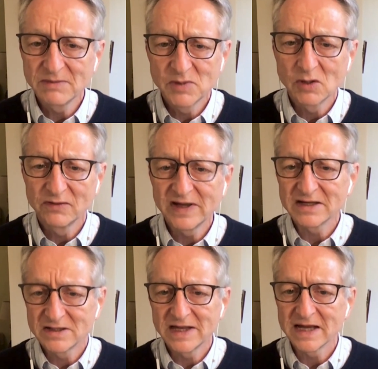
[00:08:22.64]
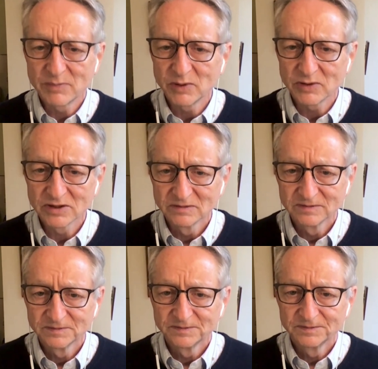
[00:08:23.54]
I've kind of amused myself
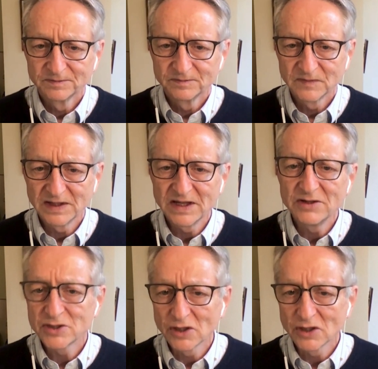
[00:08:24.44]
looking at